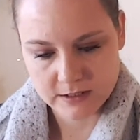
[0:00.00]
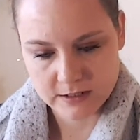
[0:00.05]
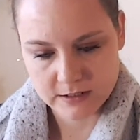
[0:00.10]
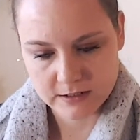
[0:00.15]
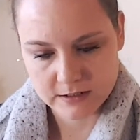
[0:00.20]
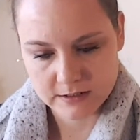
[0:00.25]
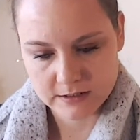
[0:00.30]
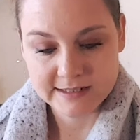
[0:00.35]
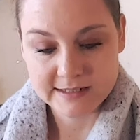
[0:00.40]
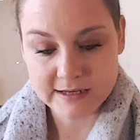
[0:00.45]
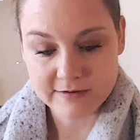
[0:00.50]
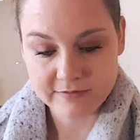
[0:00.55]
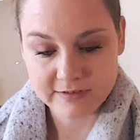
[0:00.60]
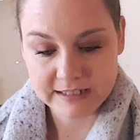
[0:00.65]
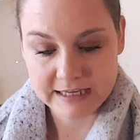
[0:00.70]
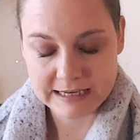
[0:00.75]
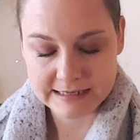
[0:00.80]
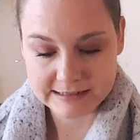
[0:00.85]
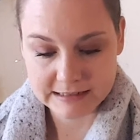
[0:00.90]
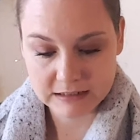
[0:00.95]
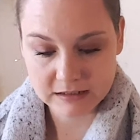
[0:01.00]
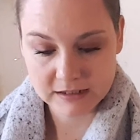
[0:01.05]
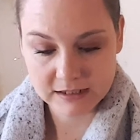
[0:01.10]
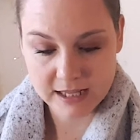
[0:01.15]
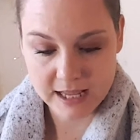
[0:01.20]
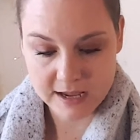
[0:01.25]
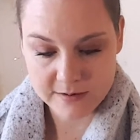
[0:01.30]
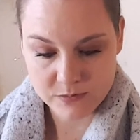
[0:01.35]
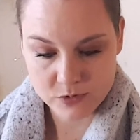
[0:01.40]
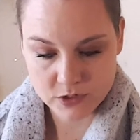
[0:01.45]
This definitely has a
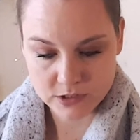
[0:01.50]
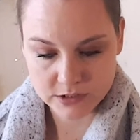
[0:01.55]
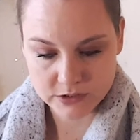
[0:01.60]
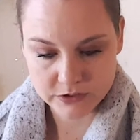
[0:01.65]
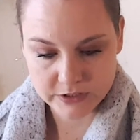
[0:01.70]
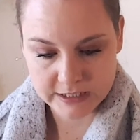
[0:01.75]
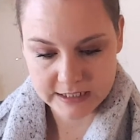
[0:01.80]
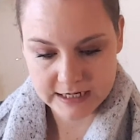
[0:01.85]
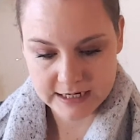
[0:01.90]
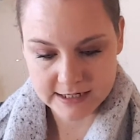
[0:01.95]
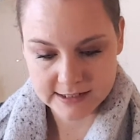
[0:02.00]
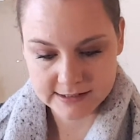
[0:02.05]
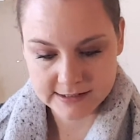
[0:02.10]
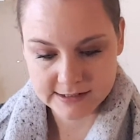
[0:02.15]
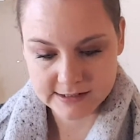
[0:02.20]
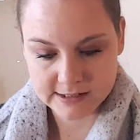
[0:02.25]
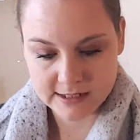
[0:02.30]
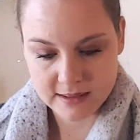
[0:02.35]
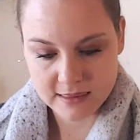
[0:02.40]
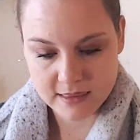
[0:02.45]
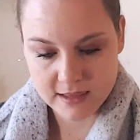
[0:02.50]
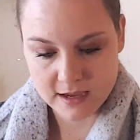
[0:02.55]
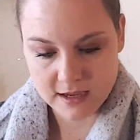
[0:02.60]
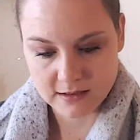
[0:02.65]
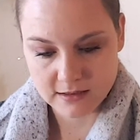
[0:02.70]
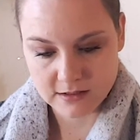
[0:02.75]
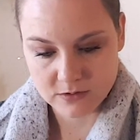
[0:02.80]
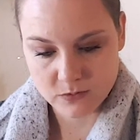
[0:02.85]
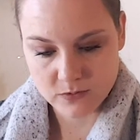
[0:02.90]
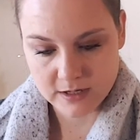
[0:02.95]
lot more ingredients
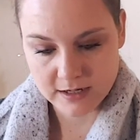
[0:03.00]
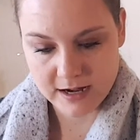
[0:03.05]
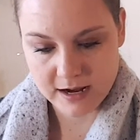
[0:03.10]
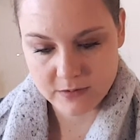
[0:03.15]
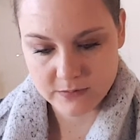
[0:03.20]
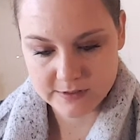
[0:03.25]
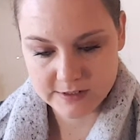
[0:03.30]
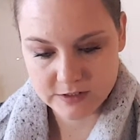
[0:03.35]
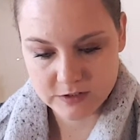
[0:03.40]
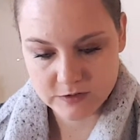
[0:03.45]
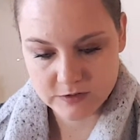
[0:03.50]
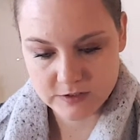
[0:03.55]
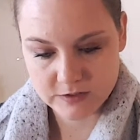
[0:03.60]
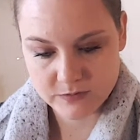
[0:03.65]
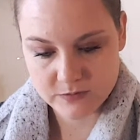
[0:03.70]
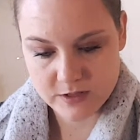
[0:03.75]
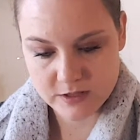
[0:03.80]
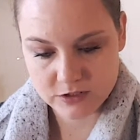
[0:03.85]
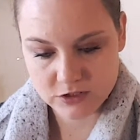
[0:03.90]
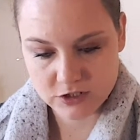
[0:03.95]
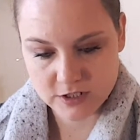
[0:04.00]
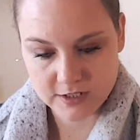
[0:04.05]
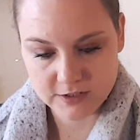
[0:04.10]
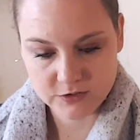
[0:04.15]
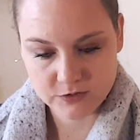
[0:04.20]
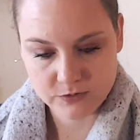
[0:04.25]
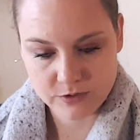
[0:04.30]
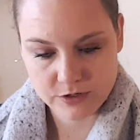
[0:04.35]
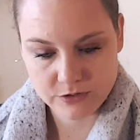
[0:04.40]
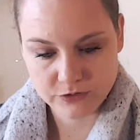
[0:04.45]
than the one I was using with
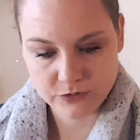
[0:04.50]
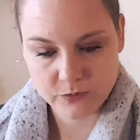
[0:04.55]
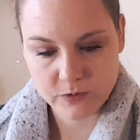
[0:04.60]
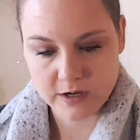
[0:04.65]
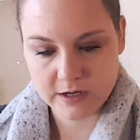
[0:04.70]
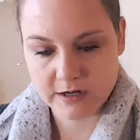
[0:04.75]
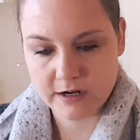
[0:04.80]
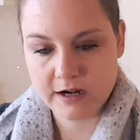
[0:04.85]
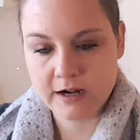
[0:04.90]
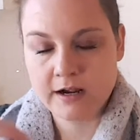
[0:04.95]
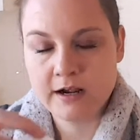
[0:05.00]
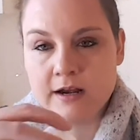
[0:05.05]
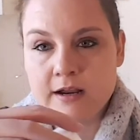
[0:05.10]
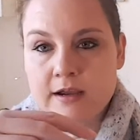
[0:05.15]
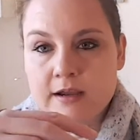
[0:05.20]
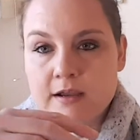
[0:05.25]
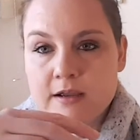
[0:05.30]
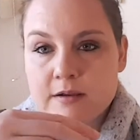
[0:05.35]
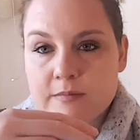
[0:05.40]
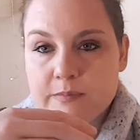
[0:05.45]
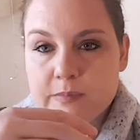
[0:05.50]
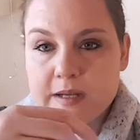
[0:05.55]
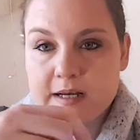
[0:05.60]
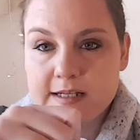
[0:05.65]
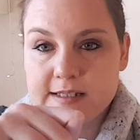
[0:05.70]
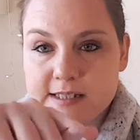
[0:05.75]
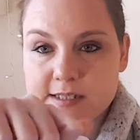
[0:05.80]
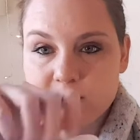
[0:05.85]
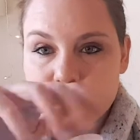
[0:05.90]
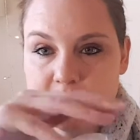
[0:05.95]
just rose water, but
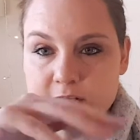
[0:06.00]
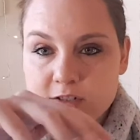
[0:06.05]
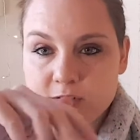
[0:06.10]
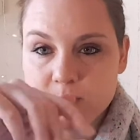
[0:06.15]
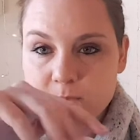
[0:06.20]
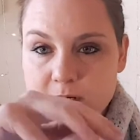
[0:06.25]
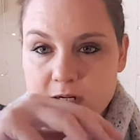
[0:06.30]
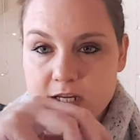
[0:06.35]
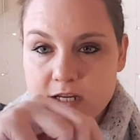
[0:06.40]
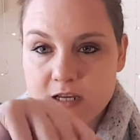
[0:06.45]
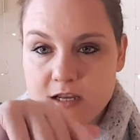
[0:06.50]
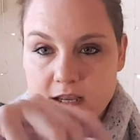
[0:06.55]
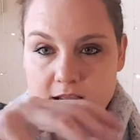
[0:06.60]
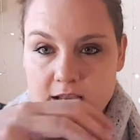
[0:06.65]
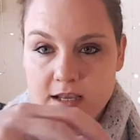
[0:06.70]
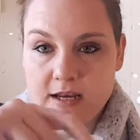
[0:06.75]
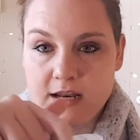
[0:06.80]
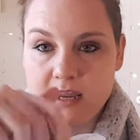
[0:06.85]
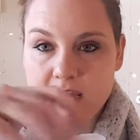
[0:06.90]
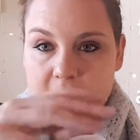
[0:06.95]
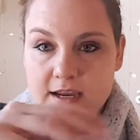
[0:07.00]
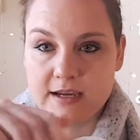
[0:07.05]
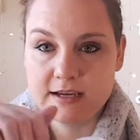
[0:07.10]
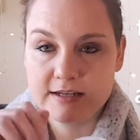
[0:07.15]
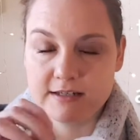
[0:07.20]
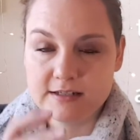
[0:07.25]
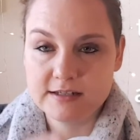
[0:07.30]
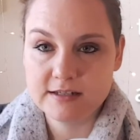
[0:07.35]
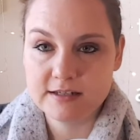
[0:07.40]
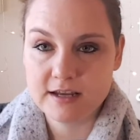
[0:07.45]
it smells pretty good,
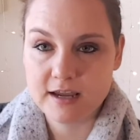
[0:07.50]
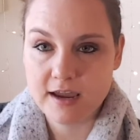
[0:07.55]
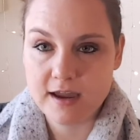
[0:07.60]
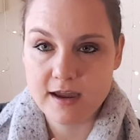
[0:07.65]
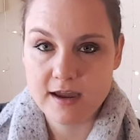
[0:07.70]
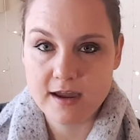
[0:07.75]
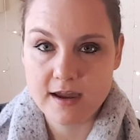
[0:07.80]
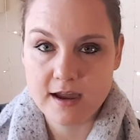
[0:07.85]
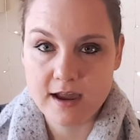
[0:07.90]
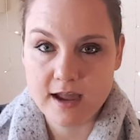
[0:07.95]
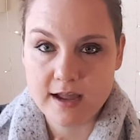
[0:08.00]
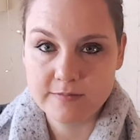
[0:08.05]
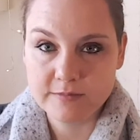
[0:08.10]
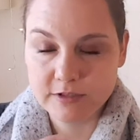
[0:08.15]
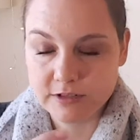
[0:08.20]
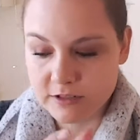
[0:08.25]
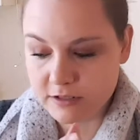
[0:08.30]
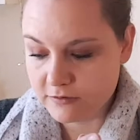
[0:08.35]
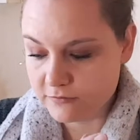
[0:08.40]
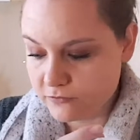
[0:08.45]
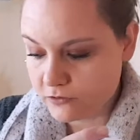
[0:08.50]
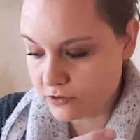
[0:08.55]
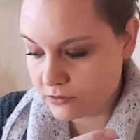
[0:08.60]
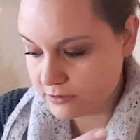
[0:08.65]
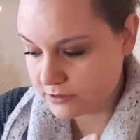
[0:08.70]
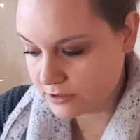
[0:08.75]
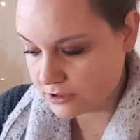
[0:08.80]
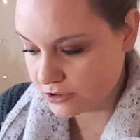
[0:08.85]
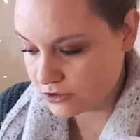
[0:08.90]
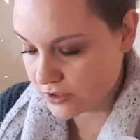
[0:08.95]
and I'm looking
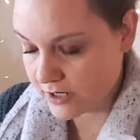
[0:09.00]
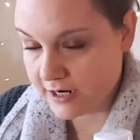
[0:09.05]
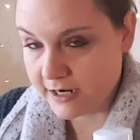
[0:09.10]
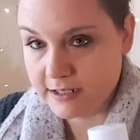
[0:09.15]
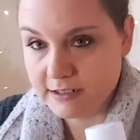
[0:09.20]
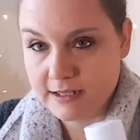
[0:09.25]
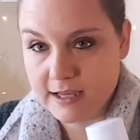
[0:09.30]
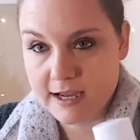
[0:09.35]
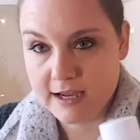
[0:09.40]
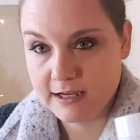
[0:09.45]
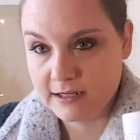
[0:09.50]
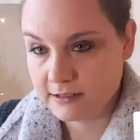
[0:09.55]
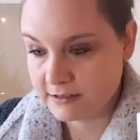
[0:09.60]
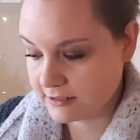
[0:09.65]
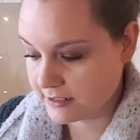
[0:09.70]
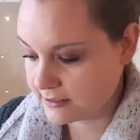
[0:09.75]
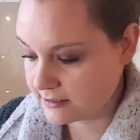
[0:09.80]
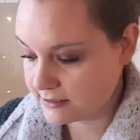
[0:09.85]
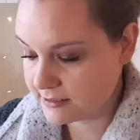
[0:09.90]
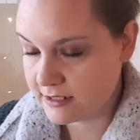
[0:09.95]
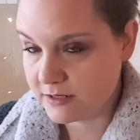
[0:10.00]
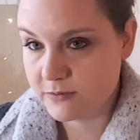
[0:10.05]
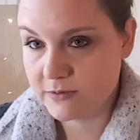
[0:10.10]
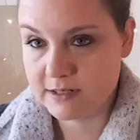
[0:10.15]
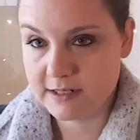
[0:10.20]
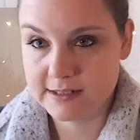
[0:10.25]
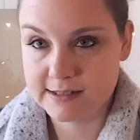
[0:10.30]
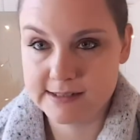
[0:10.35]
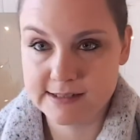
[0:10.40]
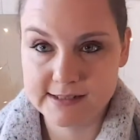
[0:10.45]
forward to trying that. Let's see what
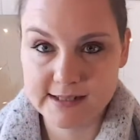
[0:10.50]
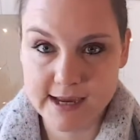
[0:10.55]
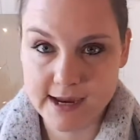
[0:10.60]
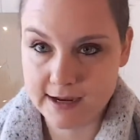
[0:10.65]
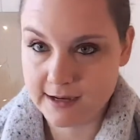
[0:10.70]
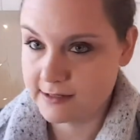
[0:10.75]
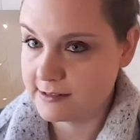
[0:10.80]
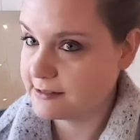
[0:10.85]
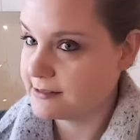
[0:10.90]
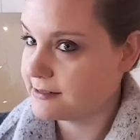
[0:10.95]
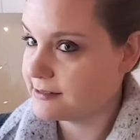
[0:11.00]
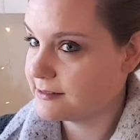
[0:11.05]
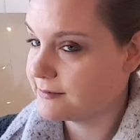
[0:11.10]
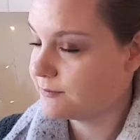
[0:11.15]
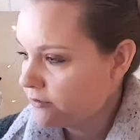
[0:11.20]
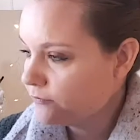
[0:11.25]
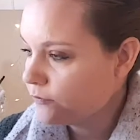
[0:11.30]
it says.